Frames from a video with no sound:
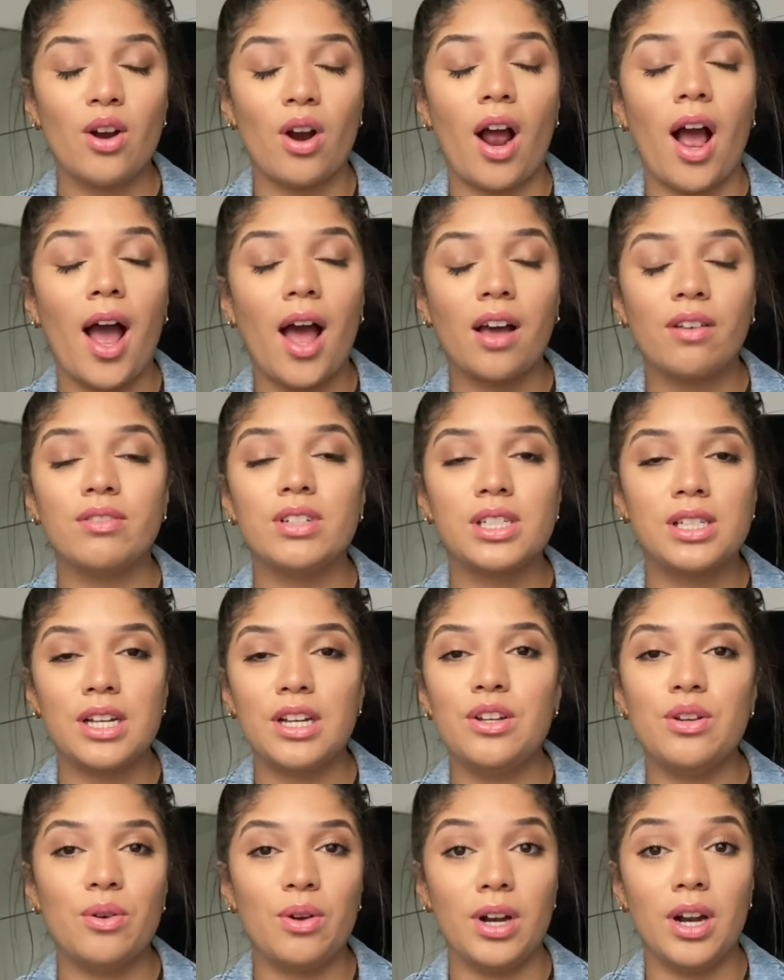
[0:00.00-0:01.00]
or I haven't
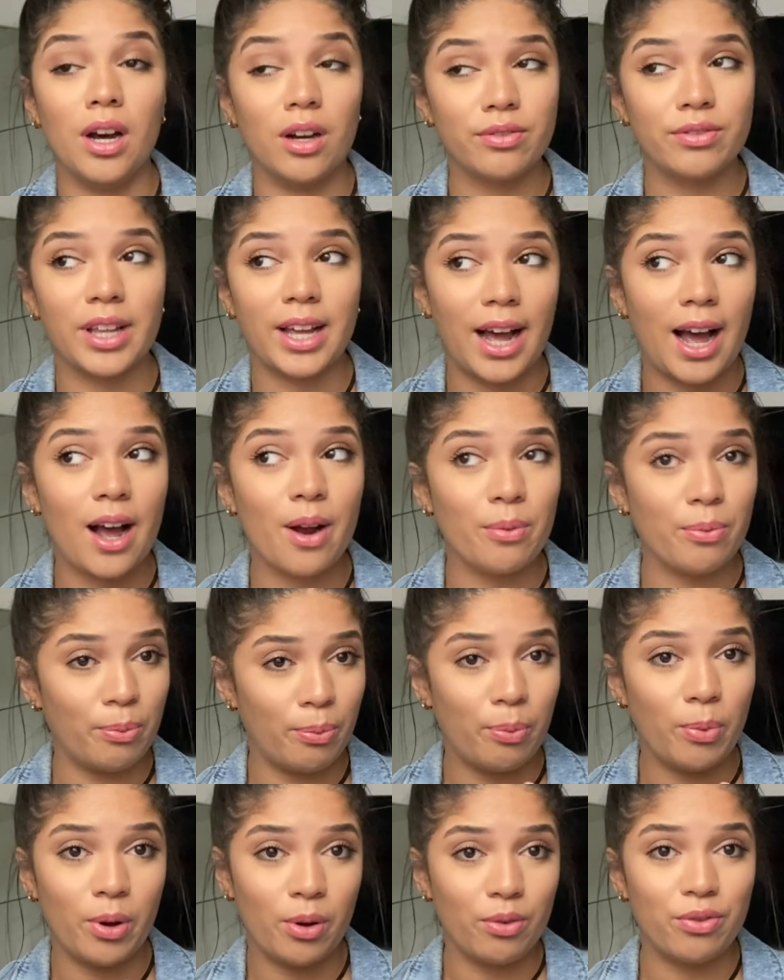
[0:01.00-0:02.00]
seen you enough, like, I
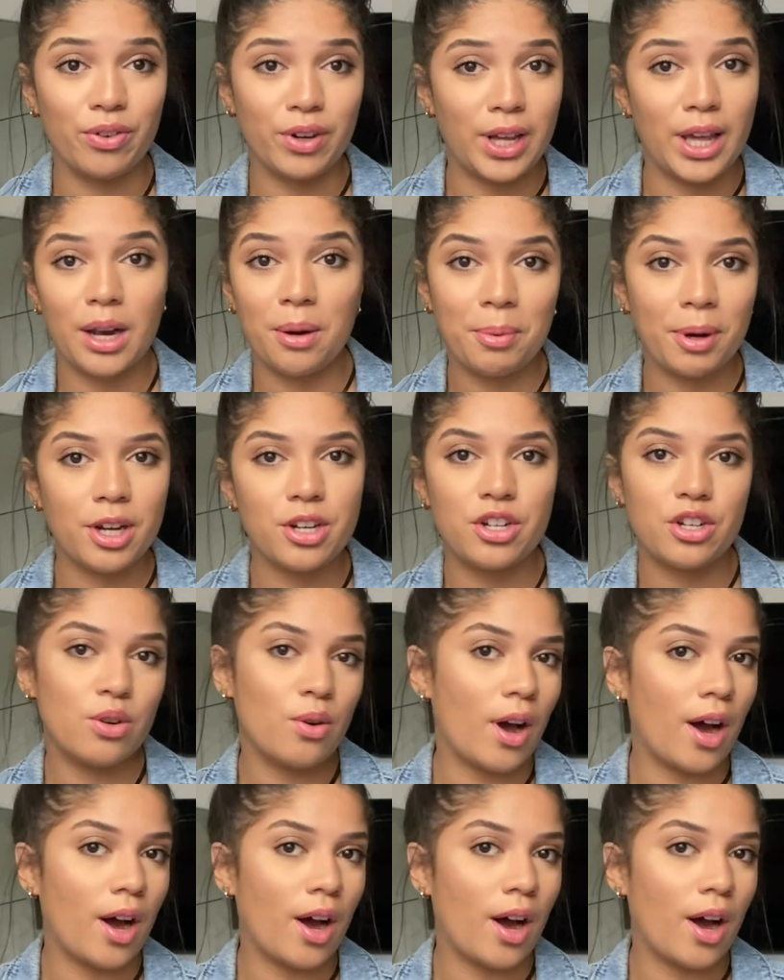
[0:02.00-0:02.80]
will forget about you.